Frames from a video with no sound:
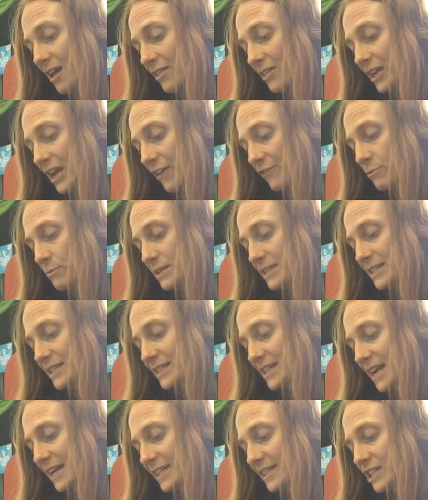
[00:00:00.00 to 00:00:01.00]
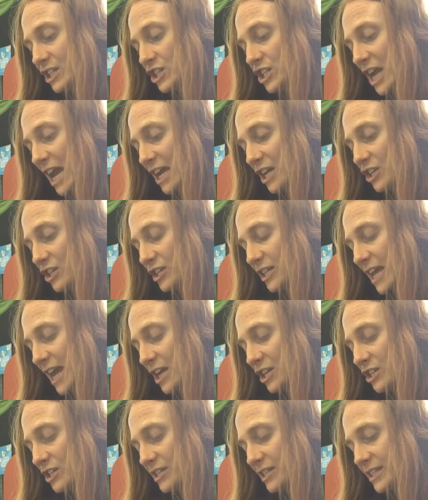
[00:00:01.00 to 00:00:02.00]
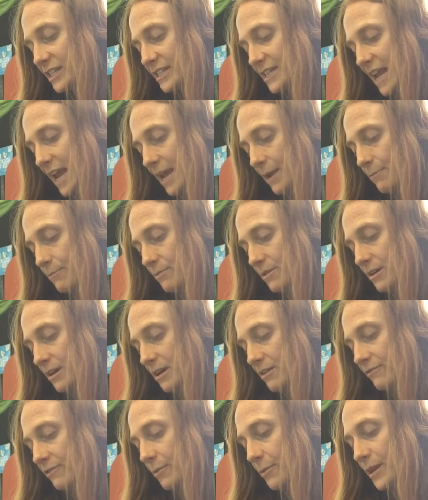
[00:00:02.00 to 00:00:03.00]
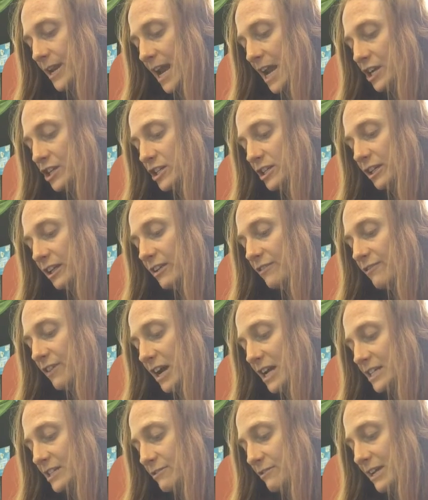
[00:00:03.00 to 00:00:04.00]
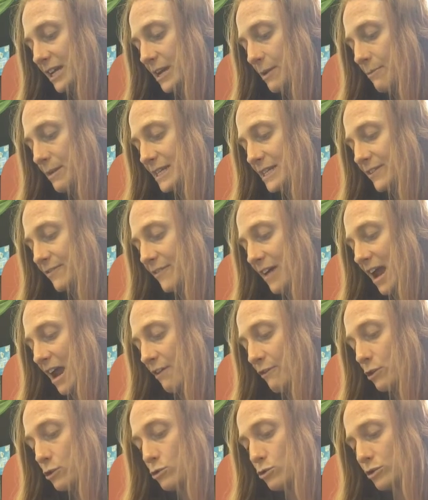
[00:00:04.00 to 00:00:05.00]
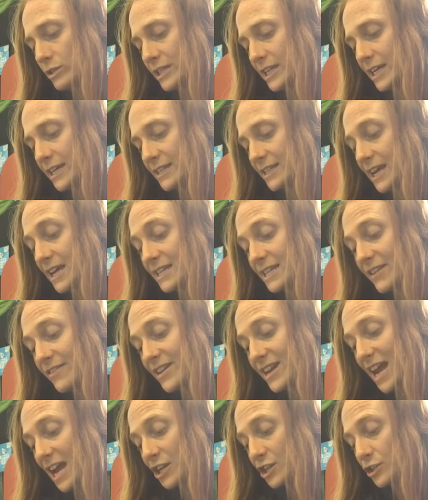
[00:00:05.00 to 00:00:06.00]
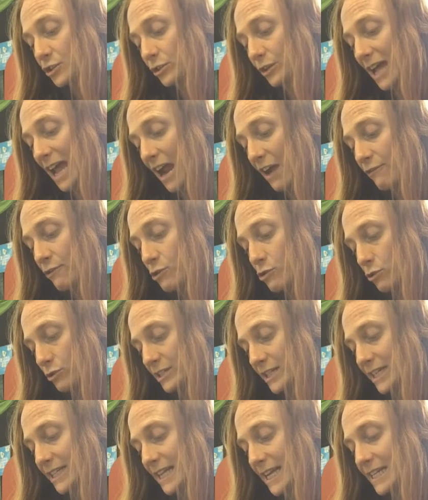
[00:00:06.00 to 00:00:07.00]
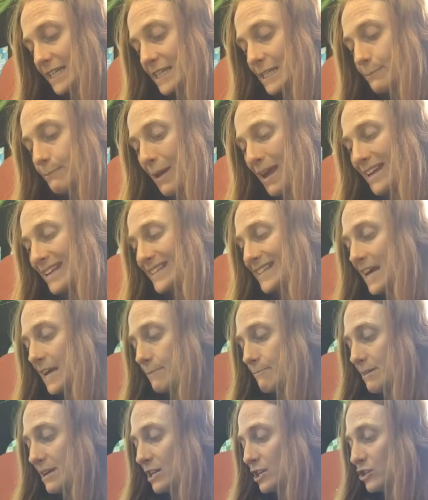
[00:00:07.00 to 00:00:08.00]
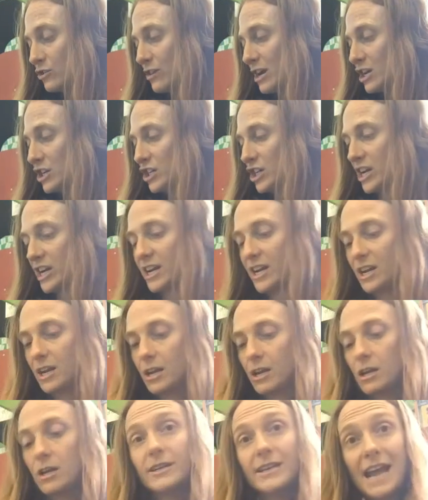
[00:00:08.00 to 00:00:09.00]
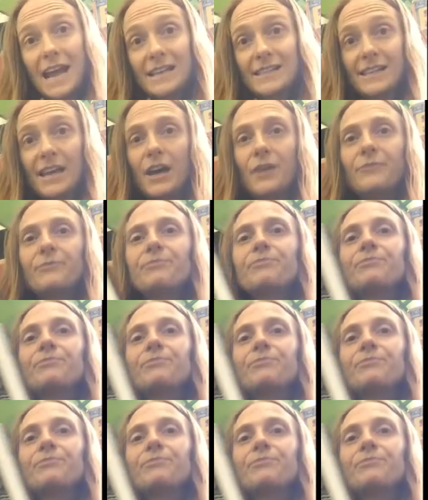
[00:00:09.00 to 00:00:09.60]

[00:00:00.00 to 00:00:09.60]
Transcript: The government decided to change the agency's name from the National Advisory Committee for Aeronautics to the National Aeronautics and Space Administration, NASA.